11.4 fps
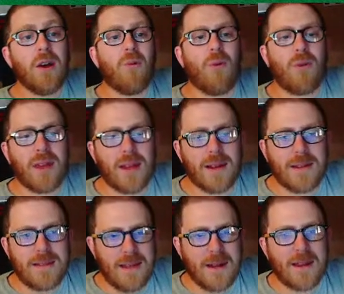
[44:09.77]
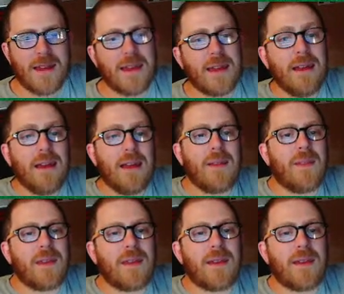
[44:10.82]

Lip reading: Walking in Eternity, in the year